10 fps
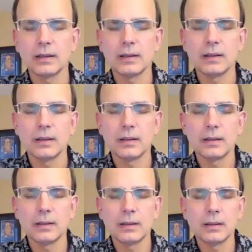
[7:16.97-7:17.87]

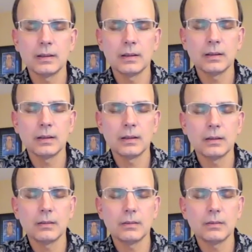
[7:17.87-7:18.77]

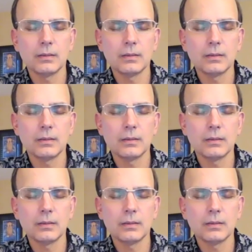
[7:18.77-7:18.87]
No one is speaking in this clip.